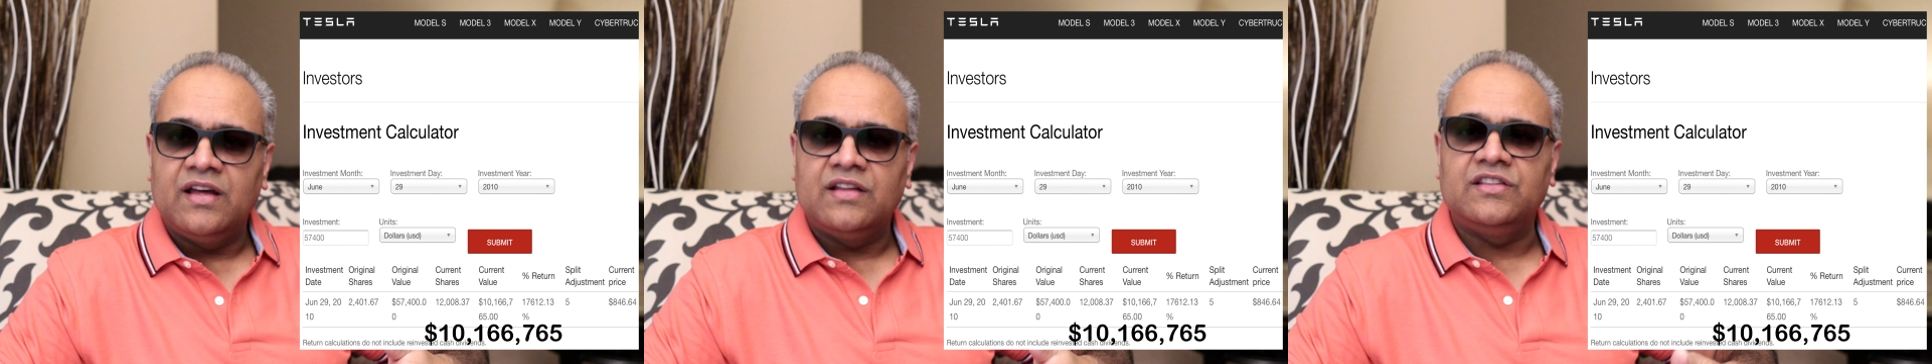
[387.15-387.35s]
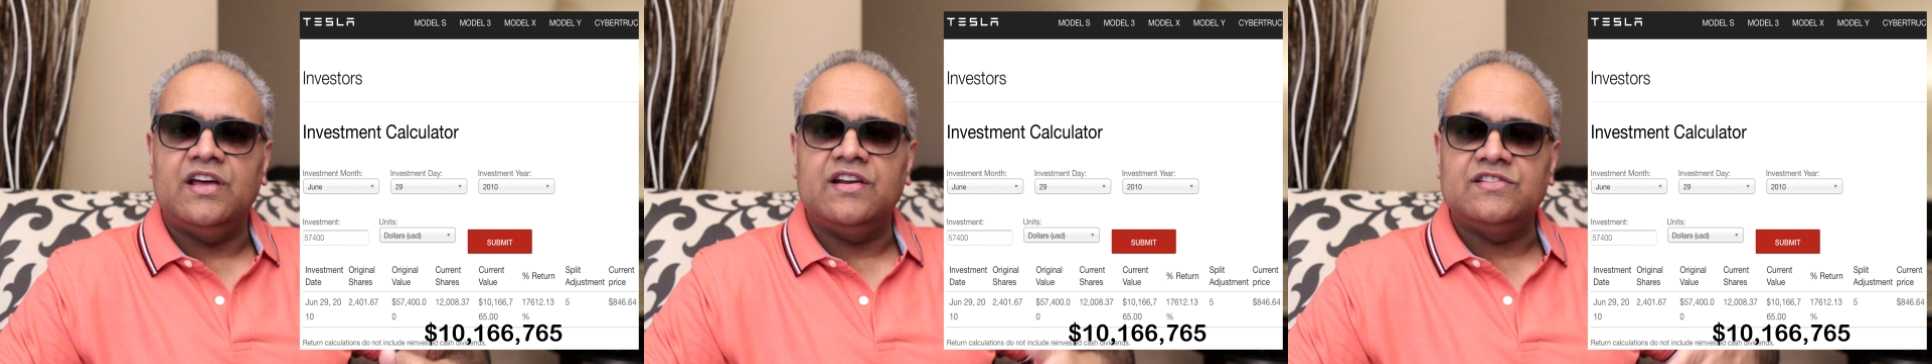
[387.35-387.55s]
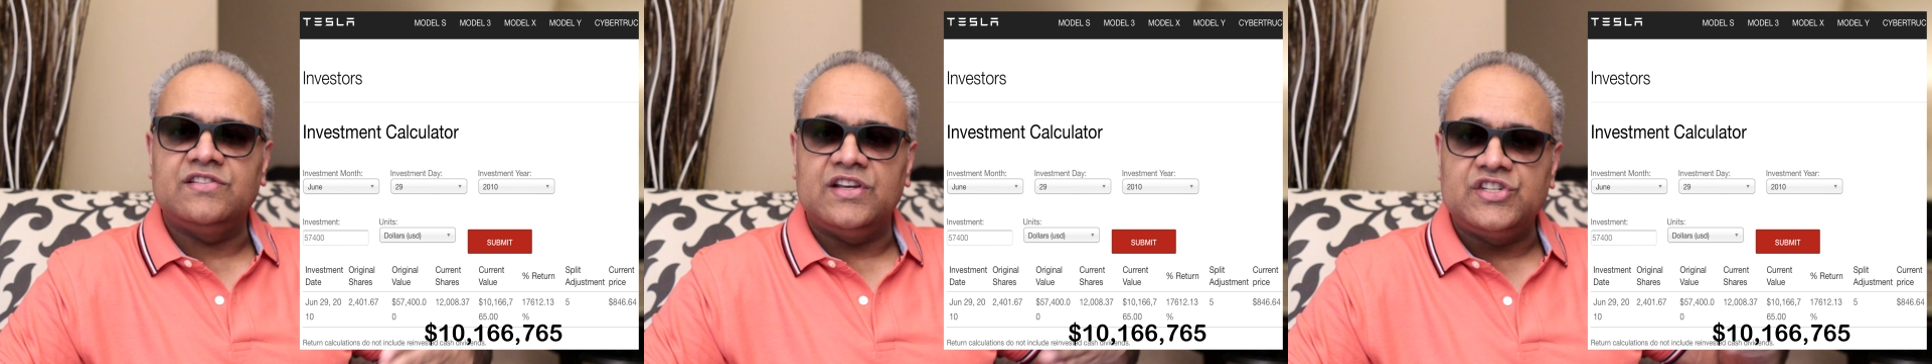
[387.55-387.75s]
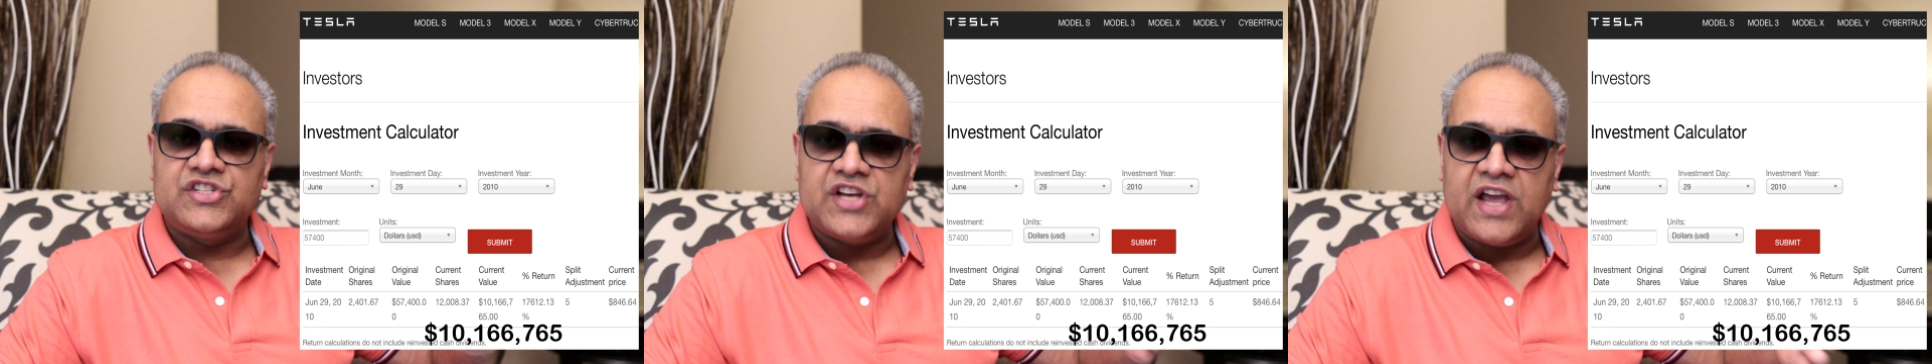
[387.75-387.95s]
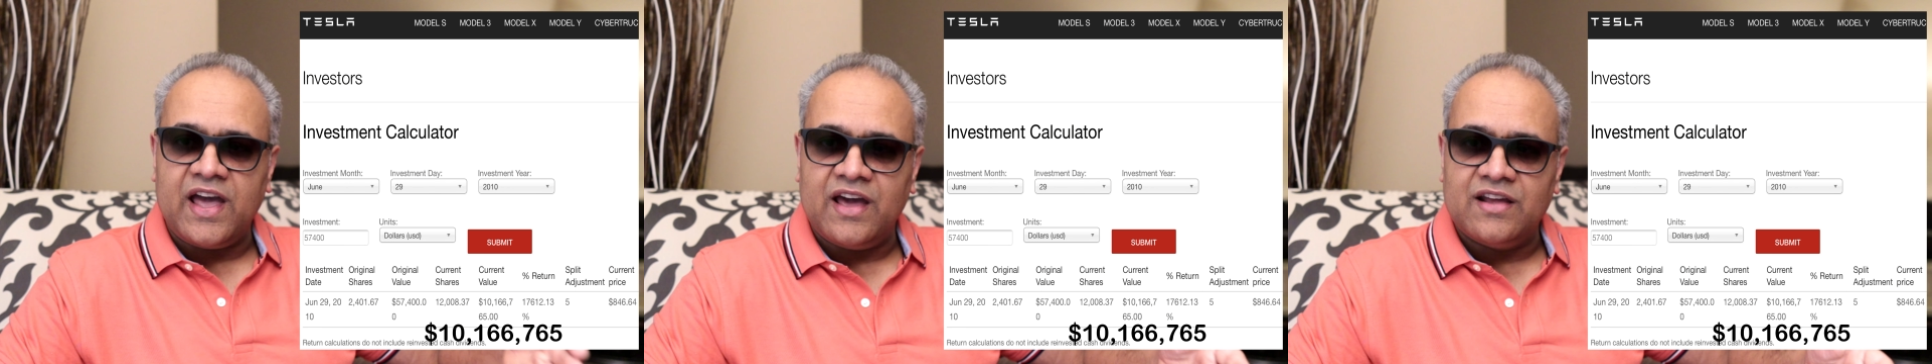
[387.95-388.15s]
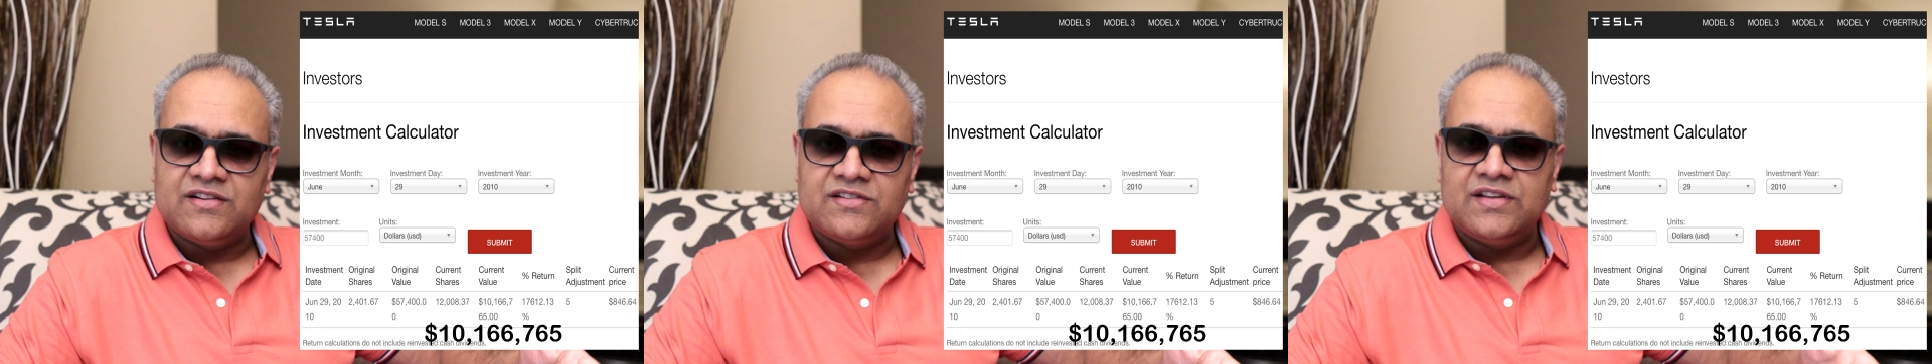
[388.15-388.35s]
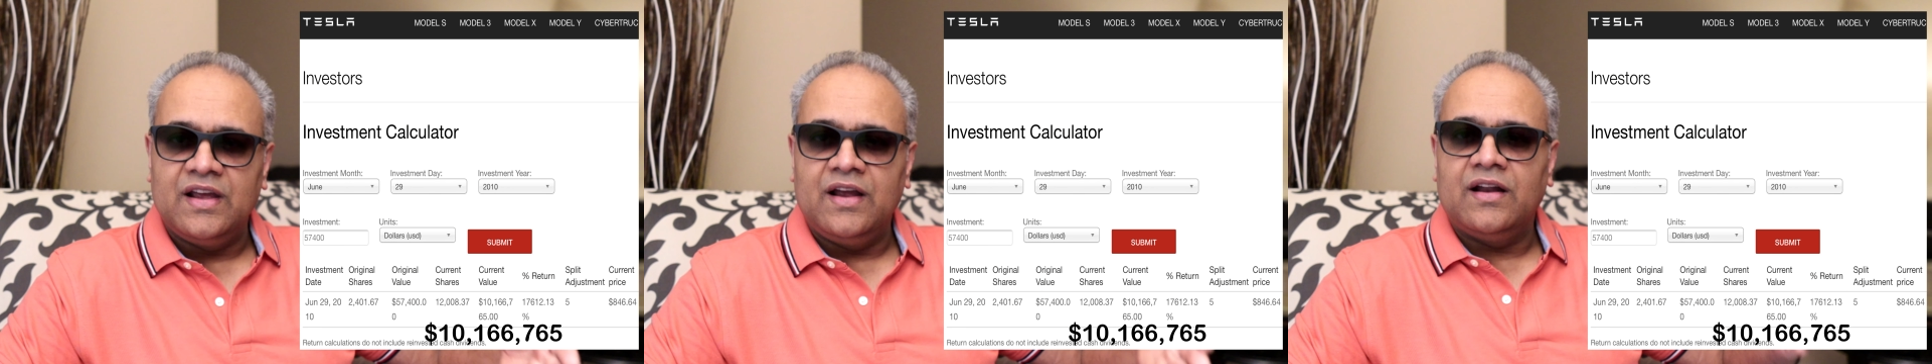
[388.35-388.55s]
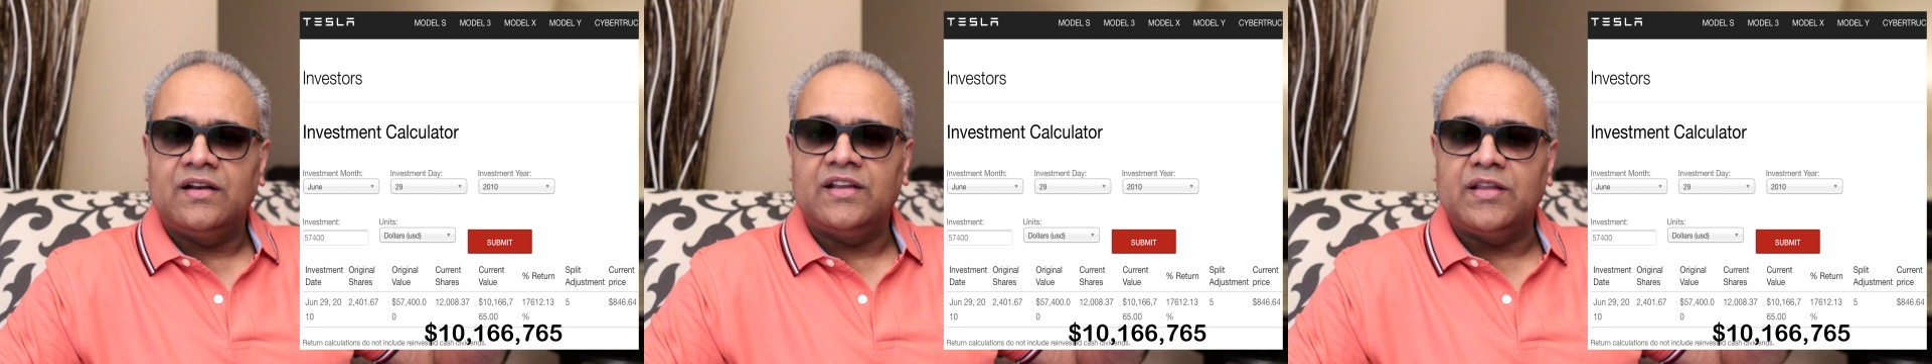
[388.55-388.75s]
there is a chance
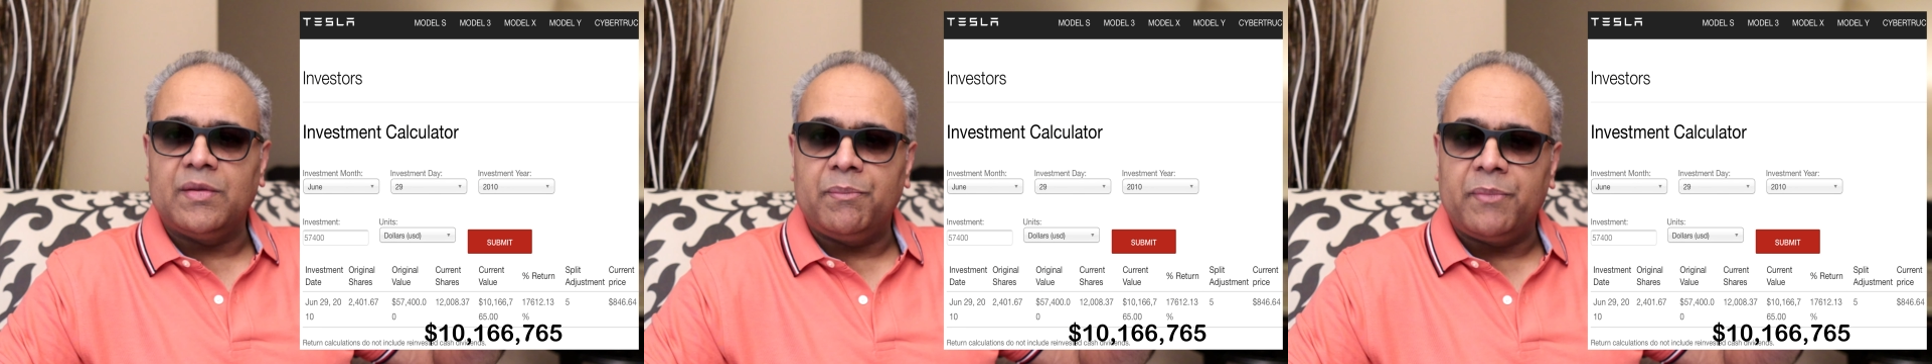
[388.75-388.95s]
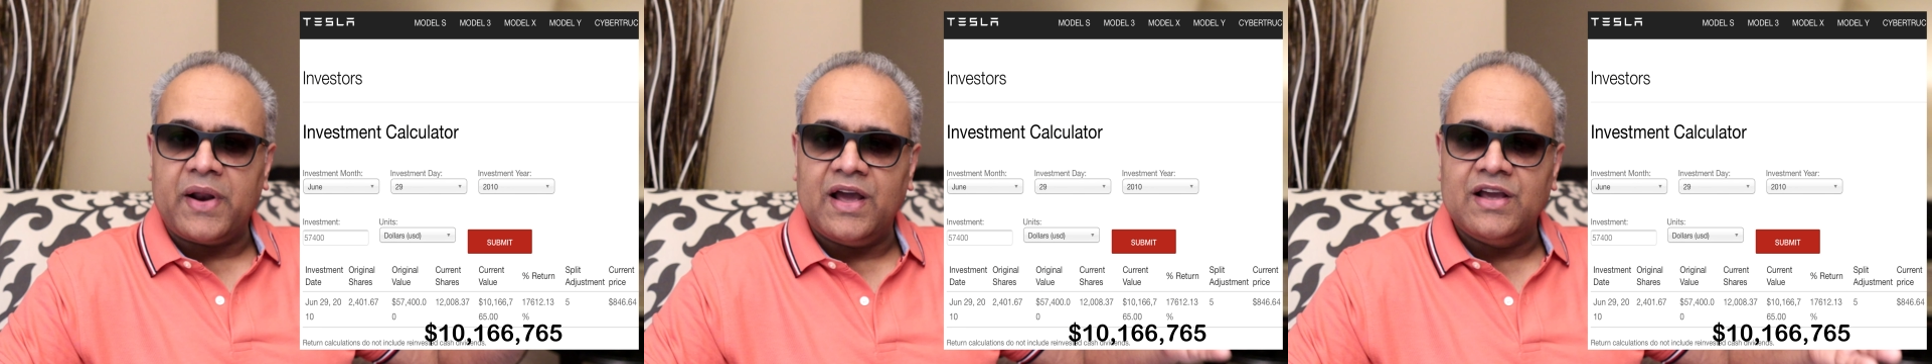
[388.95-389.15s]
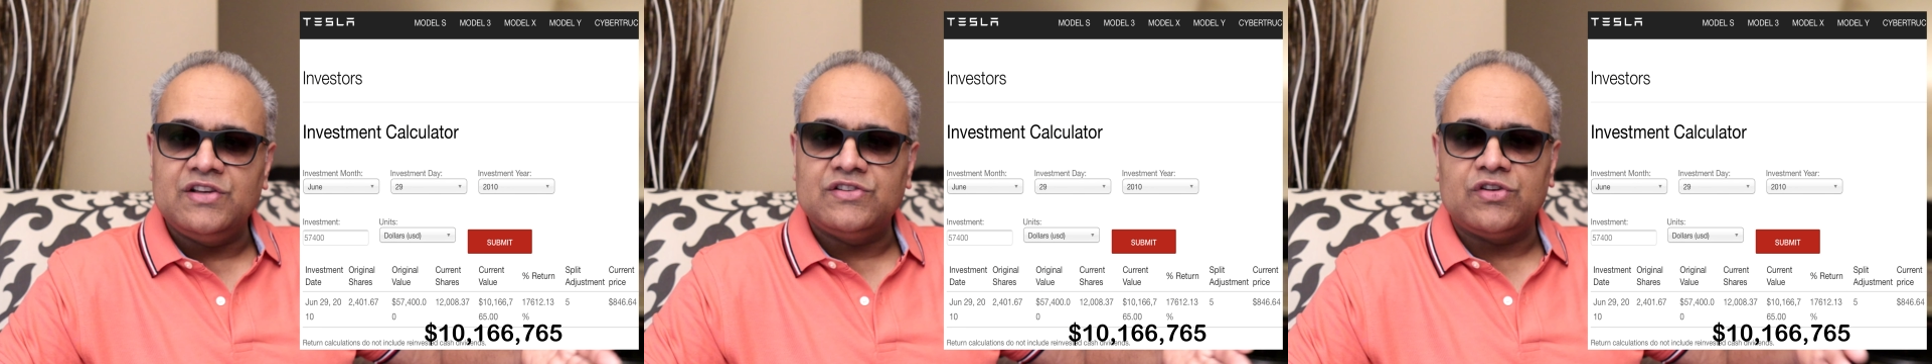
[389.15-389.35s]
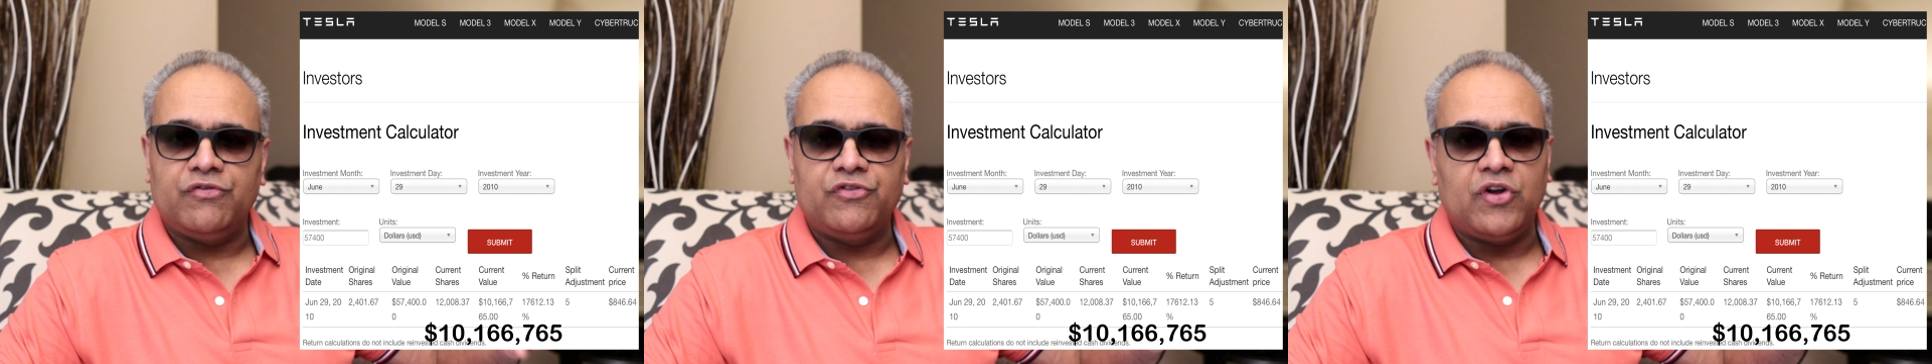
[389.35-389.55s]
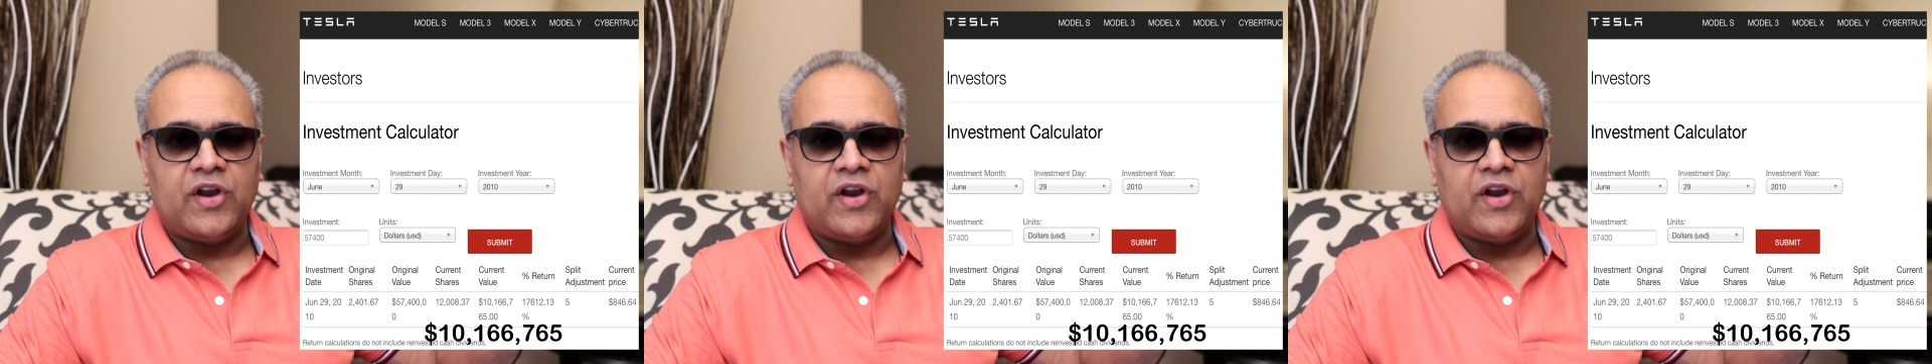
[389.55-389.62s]
that the price of